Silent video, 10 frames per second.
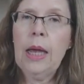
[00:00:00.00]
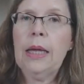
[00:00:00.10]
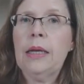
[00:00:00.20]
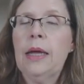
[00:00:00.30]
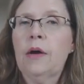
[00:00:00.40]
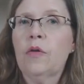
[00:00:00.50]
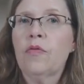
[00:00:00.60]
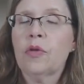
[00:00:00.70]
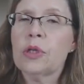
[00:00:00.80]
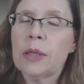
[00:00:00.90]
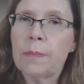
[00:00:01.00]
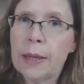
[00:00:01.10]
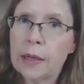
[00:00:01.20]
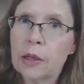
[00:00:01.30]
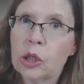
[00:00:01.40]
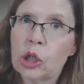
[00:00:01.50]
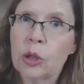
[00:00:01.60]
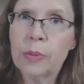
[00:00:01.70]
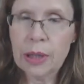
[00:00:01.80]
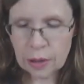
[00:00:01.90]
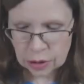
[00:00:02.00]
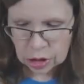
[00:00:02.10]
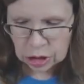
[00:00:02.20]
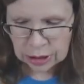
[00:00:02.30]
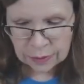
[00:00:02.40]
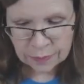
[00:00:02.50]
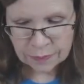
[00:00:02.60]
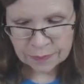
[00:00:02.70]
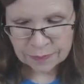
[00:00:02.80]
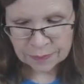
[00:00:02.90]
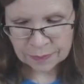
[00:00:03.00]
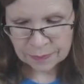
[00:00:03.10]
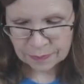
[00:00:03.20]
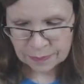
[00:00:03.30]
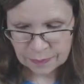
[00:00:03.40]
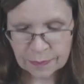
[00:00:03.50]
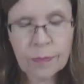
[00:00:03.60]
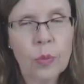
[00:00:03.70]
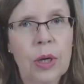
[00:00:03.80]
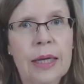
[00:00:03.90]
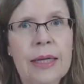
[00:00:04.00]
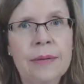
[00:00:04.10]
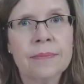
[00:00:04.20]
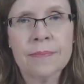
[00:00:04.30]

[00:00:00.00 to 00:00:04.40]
And now for some medical terminology. Ready?